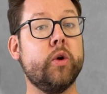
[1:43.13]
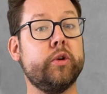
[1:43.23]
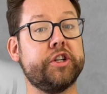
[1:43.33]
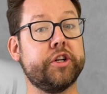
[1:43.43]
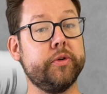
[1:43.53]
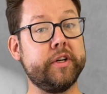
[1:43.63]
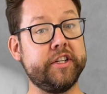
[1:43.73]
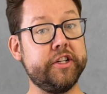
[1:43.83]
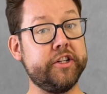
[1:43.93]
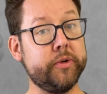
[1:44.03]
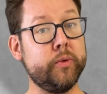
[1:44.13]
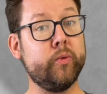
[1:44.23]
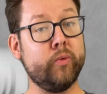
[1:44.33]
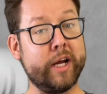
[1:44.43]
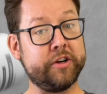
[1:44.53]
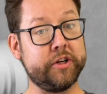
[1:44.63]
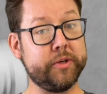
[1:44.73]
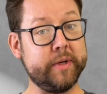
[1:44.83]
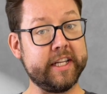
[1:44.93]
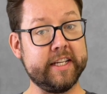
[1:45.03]
What you're going to do when you're
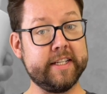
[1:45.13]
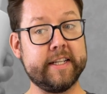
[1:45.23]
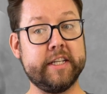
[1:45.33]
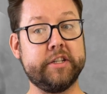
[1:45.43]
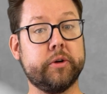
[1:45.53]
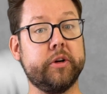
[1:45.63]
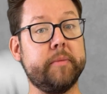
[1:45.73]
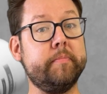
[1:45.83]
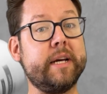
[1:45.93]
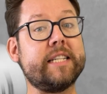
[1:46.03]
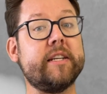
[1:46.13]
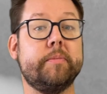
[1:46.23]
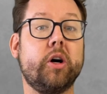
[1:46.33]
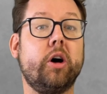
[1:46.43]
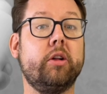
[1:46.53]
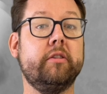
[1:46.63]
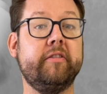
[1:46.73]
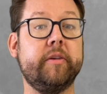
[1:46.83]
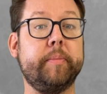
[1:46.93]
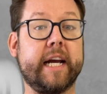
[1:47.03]
doing this is you're going to mix up all of
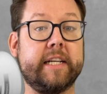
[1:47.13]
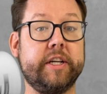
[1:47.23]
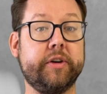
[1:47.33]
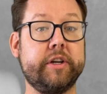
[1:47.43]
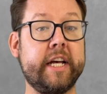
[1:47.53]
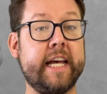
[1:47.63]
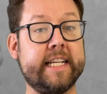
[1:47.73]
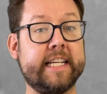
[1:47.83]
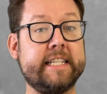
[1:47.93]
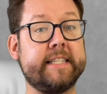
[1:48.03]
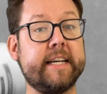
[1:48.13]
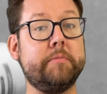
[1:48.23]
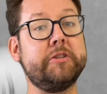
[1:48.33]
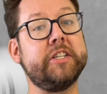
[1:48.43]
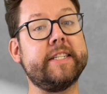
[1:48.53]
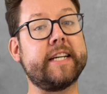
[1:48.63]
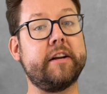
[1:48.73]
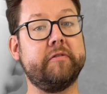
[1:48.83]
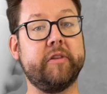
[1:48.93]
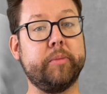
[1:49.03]
the bacteria and enzymes inside
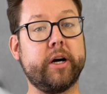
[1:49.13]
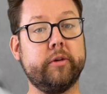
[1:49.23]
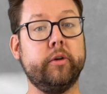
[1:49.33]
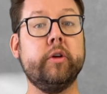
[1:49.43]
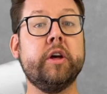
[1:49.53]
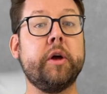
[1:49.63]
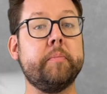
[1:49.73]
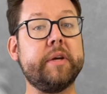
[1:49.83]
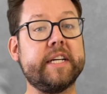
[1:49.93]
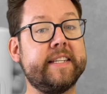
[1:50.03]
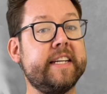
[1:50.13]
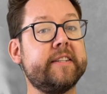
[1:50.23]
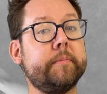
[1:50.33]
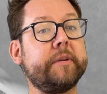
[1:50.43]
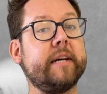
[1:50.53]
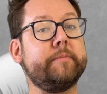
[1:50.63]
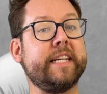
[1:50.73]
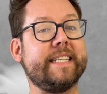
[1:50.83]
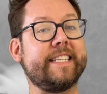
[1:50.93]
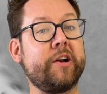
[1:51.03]
of the bottle, because they sometimes
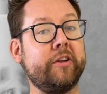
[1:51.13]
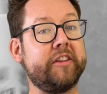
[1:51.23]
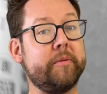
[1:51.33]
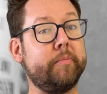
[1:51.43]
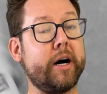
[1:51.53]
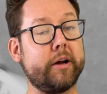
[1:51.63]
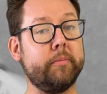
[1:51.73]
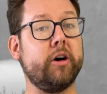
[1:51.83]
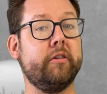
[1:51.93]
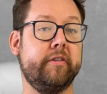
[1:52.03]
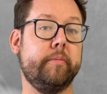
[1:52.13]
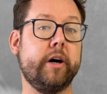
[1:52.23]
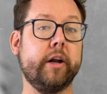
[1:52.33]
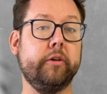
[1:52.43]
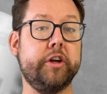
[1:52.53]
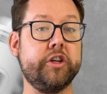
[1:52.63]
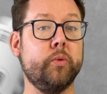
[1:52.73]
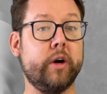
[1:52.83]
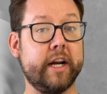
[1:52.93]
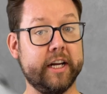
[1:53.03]
can settle at the bottom of the bottle, and you'll
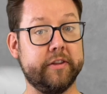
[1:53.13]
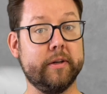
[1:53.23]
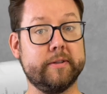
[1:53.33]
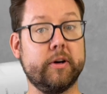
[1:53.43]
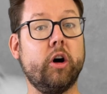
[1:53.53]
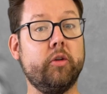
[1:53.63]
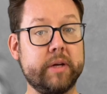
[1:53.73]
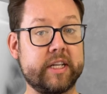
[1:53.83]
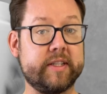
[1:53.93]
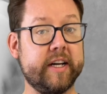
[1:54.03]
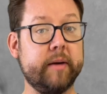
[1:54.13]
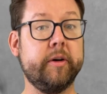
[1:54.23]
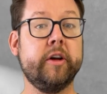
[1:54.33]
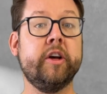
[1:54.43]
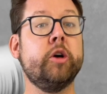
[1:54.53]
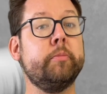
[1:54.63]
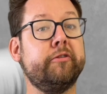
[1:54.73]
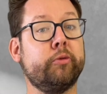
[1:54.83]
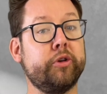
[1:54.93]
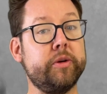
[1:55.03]
want to get those all mixed up
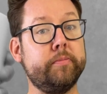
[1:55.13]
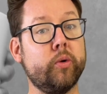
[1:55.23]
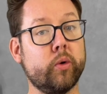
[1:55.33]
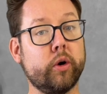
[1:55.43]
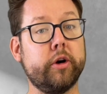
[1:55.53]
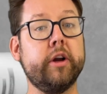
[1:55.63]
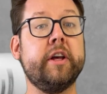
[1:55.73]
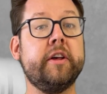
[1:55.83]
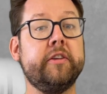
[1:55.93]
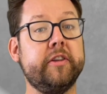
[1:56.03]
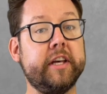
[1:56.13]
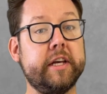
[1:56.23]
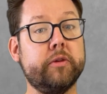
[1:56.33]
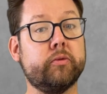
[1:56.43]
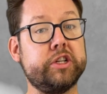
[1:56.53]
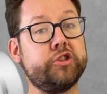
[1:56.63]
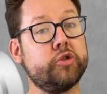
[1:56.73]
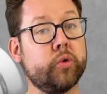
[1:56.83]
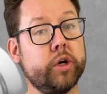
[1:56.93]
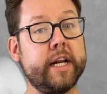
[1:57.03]
before you pour the
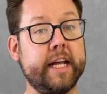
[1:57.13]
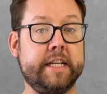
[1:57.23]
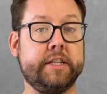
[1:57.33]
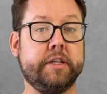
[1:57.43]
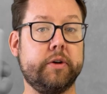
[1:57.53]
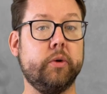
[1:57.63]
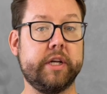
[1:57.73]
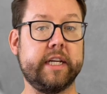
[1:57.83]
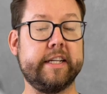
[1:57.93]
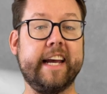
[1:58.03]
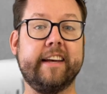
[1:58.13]
Restore It into the holding tank.